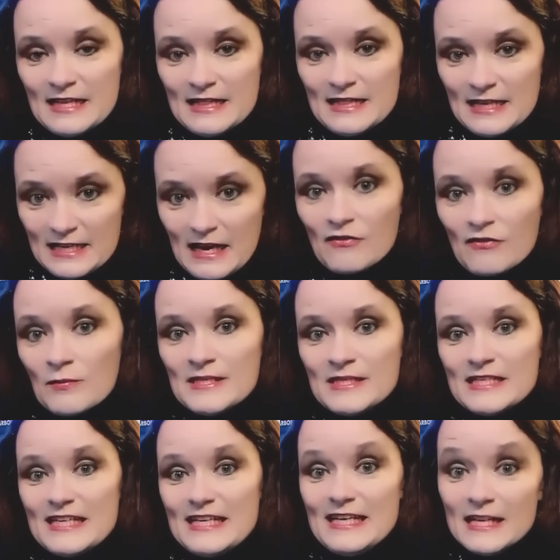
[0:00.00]
the government
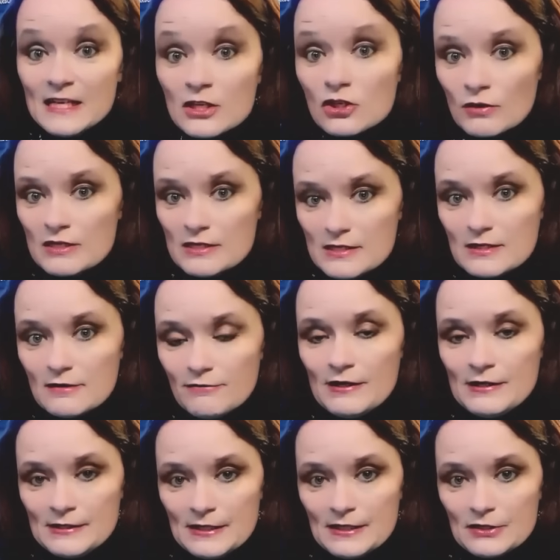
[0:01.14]
increase the
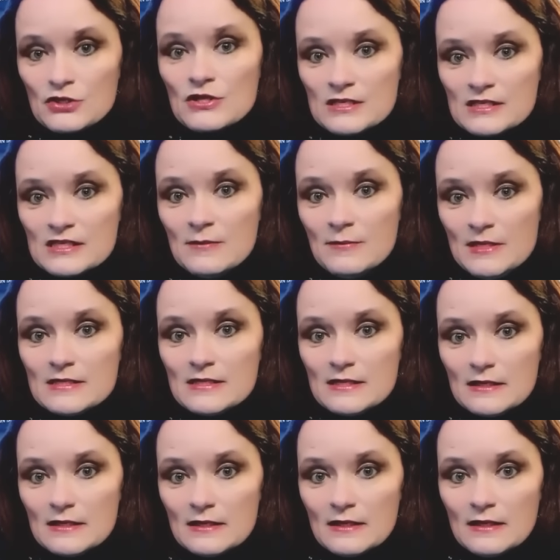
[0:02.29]
funding to the CBC.